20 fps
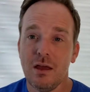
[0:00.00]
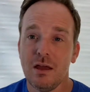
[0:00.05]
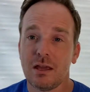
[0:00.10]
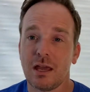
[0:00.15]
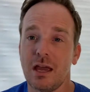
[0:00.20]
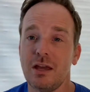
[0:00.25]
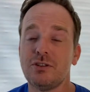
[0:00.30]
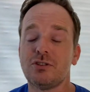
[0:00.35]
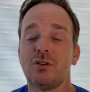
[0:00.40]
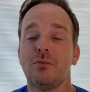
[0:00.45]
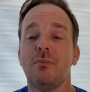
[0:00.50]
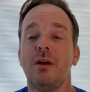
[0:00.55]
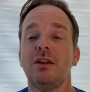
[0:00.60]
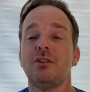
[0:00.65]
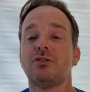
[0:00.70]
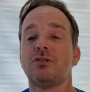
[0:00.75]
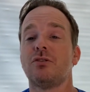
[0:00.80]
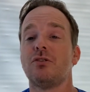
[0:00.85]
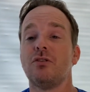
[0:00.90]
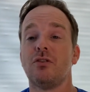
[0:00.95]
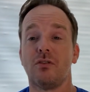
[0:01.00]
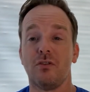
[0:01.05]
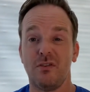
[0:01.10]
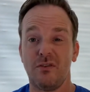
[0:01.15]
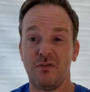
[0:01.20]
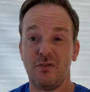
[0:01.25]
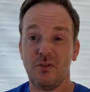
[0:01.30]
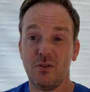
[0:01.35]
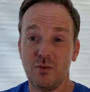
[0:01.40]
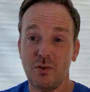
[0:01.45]
Okay, so make sure you're
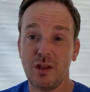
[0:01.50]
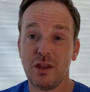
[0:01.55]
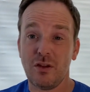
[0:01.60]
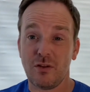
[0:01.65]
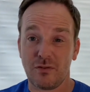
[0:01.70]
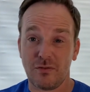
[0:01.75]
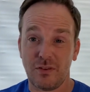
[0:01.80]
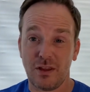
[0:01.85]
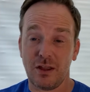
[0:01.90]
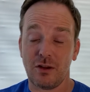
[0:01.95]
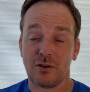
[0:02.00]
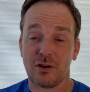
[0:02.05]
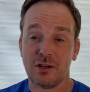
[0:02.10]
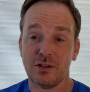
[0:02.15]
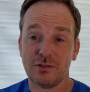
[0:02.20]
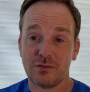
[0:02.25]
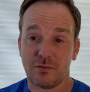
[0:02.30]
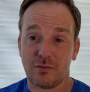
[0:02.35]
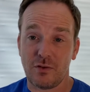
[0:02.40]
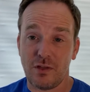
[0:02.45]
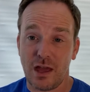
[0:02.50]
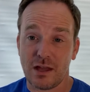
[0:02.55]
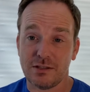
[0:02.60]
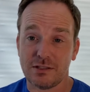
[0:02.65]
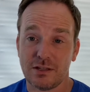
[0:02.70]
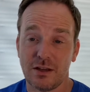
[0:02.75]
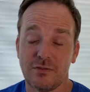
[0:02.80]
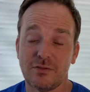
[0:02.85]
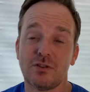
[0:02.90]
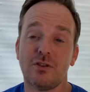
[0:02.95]
reviewing your fingerings for that
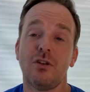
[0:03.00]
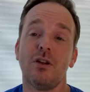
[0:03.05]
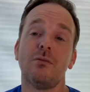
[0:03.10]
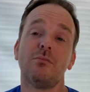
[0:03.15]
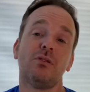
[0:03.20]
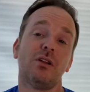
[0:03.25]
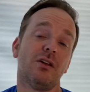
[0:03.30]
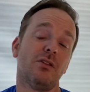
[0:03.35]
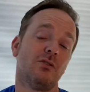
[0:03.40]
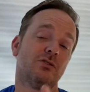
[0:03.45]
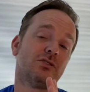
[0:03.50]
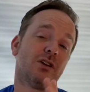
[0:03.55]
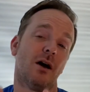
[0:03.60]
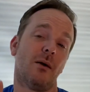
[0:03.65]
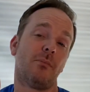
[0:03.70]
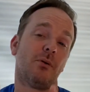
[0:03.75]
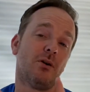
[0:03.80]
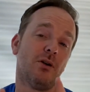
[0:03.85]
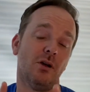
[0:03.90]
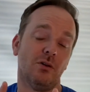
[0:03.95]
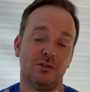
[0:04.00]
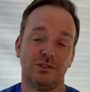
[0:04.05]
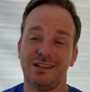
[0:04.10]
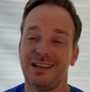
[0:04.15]
stuff so you can play those upper notes.